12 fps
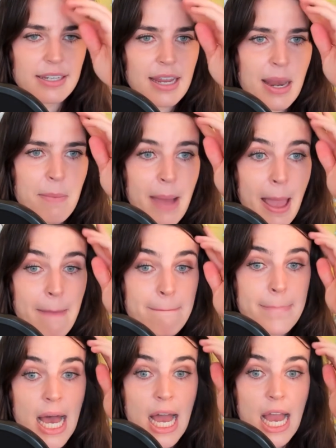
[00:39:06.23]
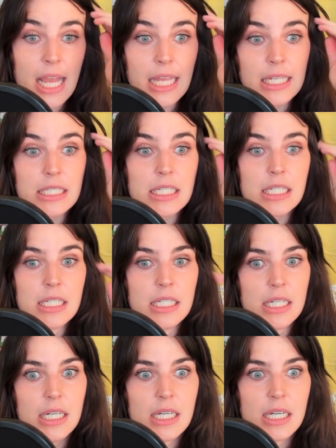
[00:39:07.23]
in my mind
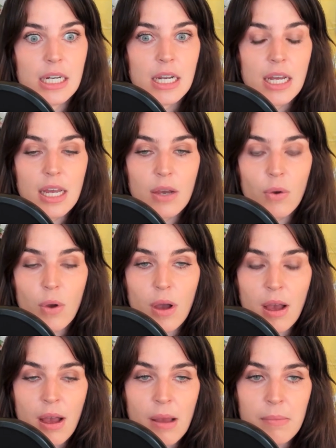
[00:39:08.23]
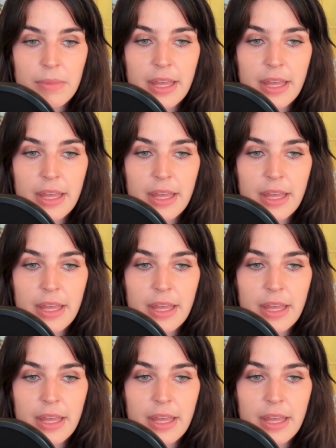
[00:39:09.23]
that